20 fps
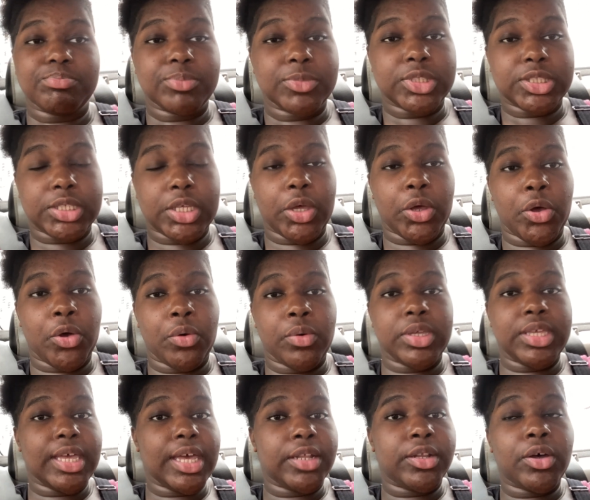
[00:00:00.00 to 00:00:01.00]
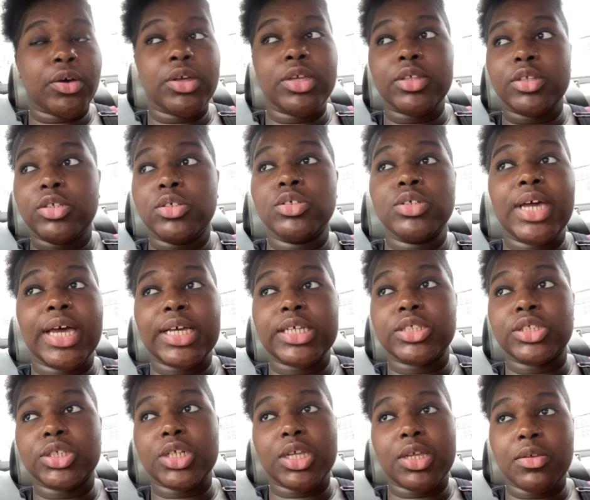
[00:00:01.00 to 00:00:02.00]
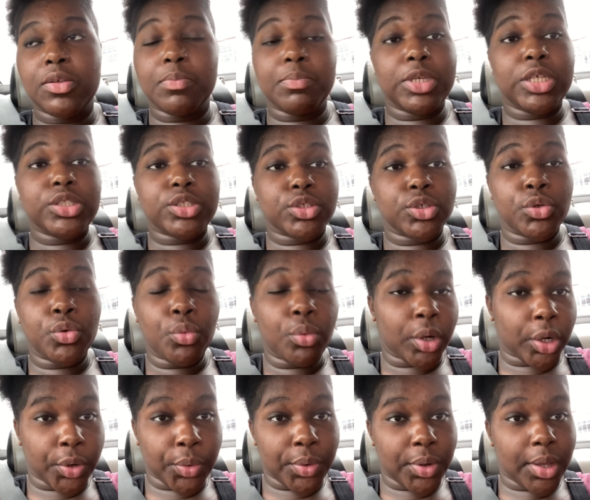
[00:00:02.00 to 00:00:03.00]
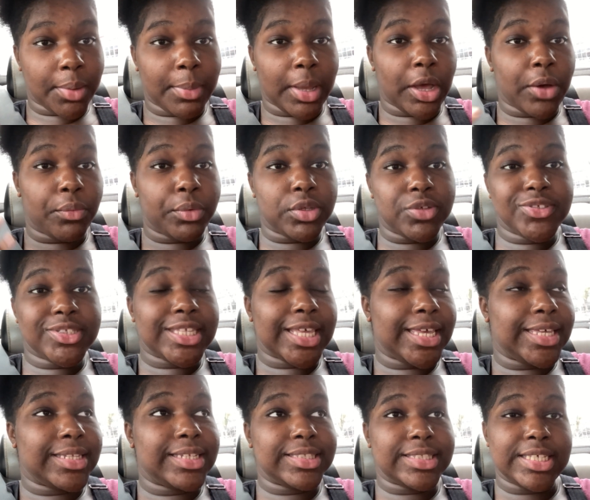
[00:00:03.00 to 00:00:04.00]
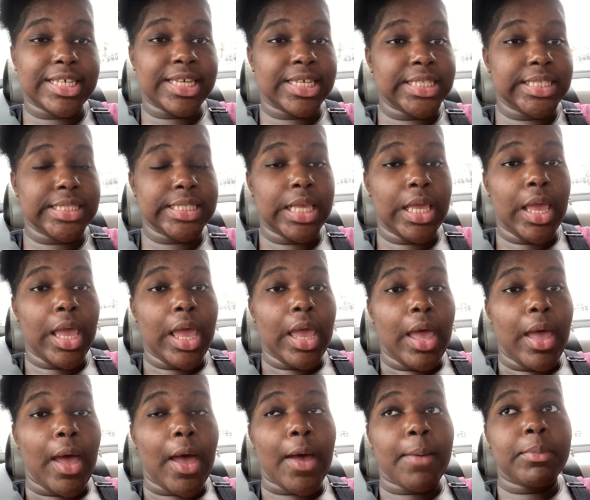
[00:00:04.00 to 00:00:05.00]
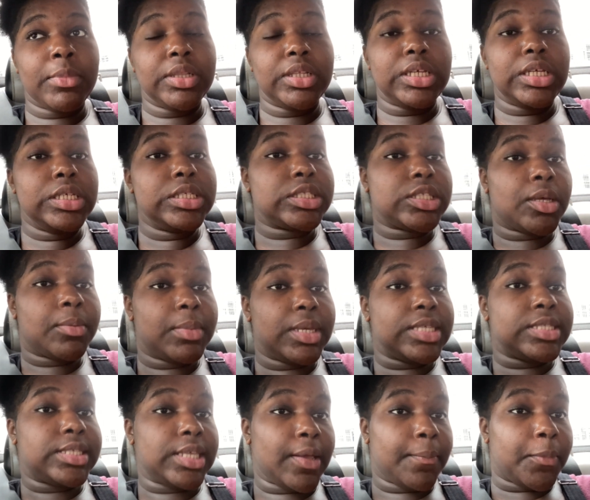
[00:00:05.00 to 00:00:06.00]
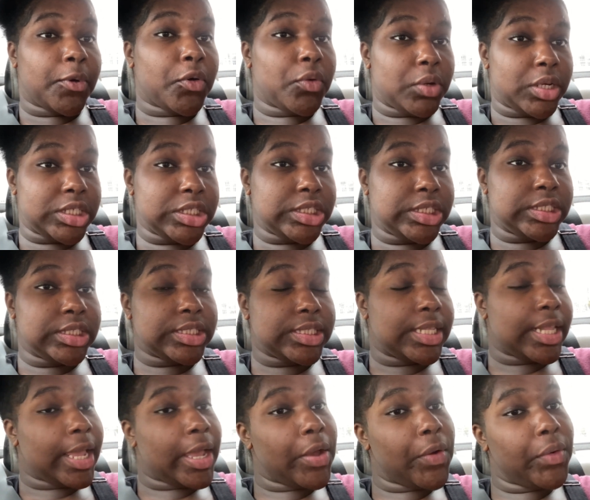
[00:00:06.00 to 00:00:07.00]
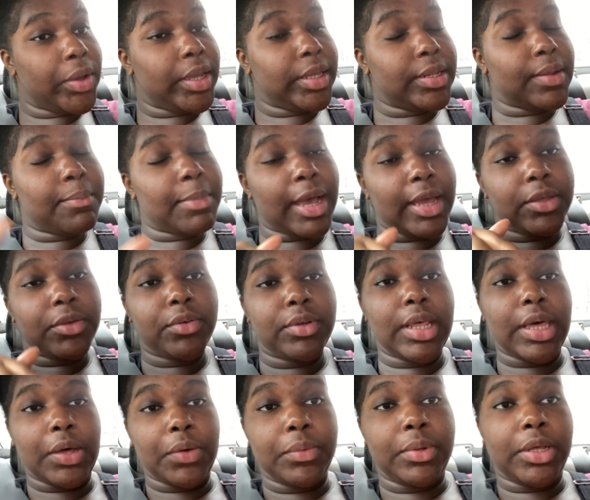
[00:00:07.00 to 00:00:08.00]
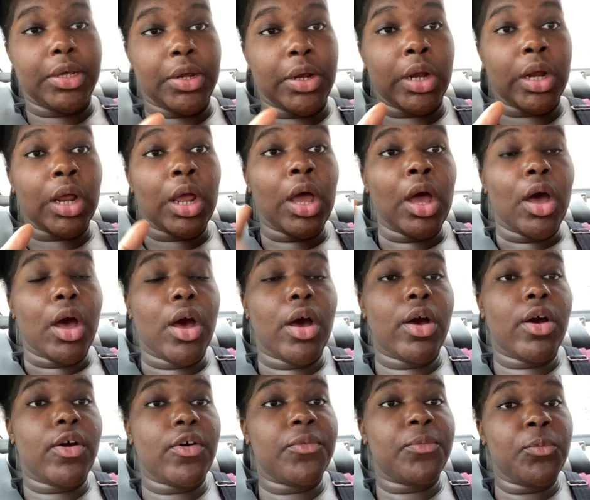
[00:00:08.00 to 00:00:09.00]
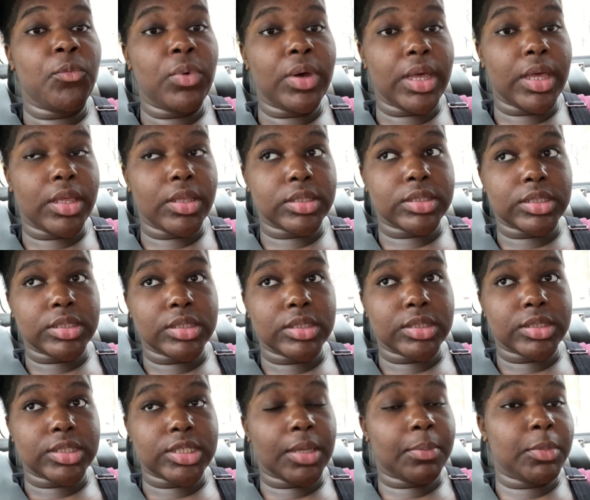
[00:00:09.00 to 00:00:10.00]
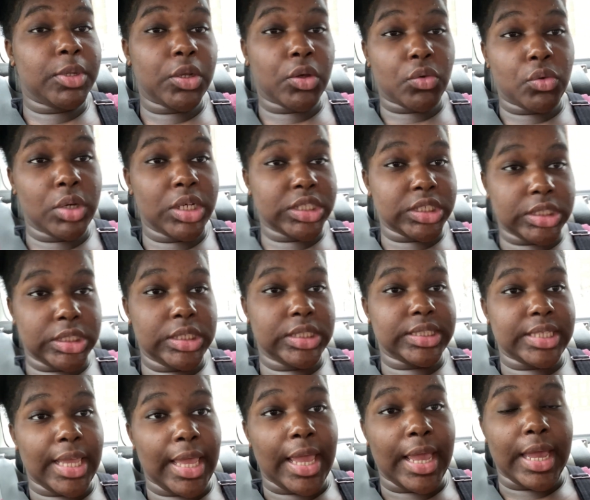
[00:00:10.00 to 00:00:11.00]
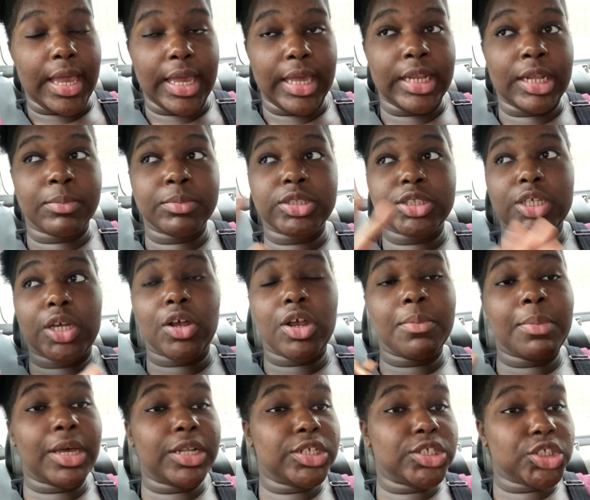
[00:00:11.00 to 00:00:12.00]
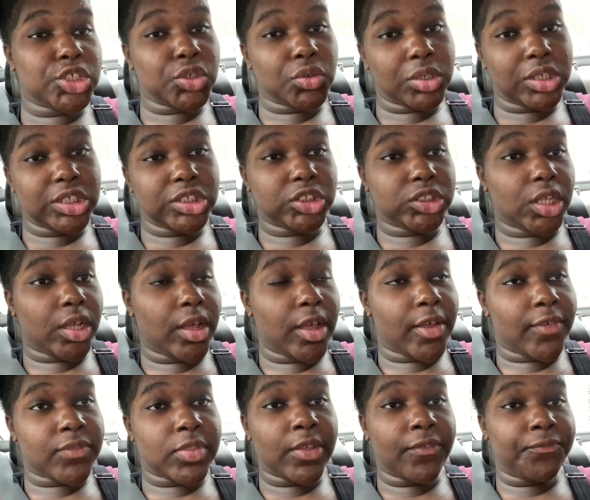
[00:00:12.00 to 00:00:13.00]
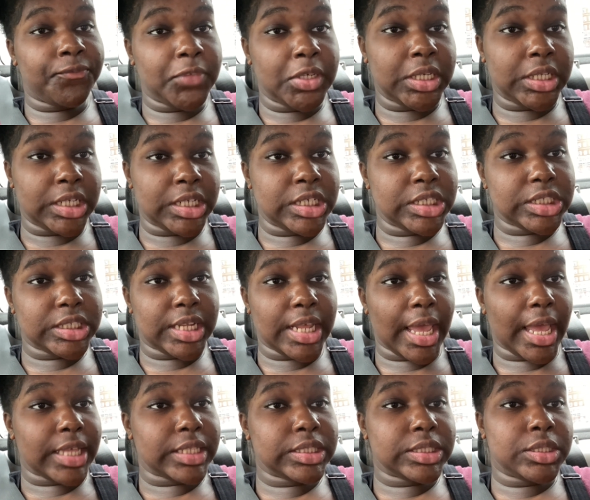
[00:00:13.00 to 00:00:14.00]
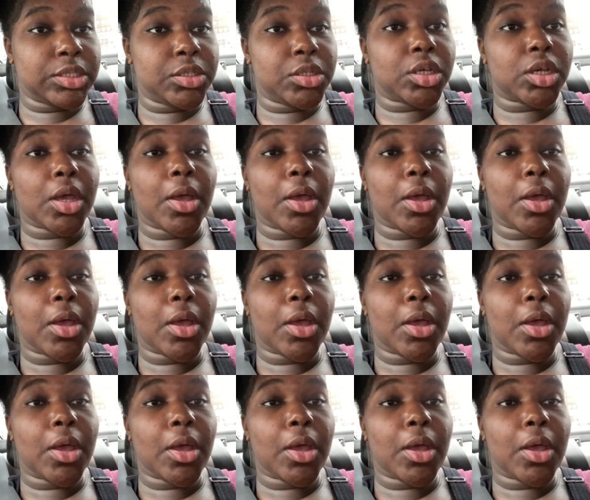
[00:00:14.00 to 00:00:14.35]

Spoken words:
So yeah, you guys shouldn't be too worried about when you take the test. I'm gonna leave some example questions down in the bio down there of what some of the questions had. And I'm sorry about the shortage of the footage that I took.